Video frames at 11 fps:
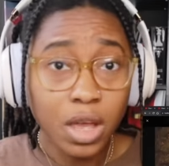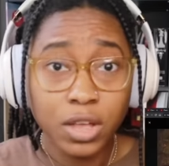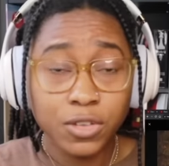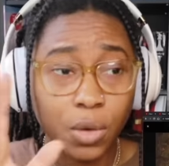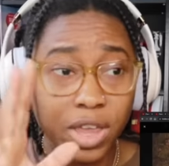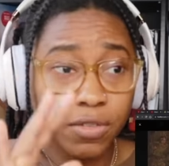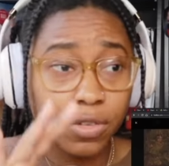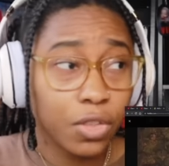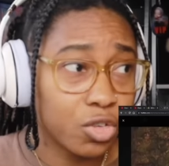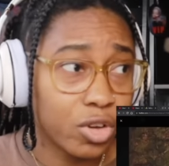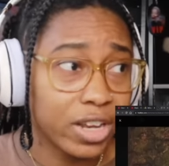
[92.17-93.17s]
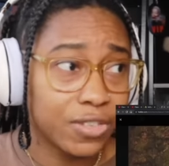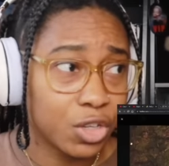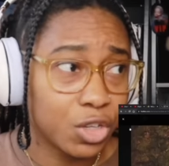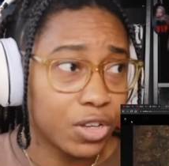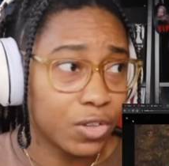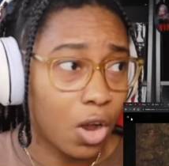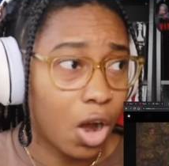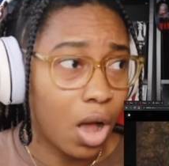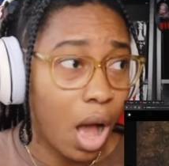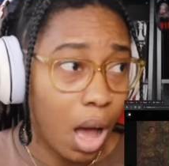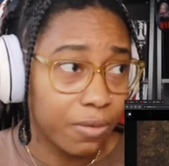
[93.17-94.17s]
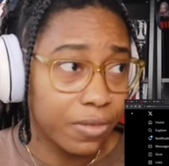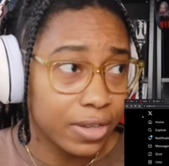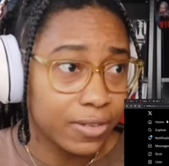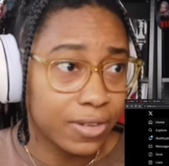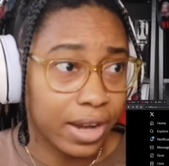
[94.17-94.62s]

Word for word: So even though the transitions aren't obvious and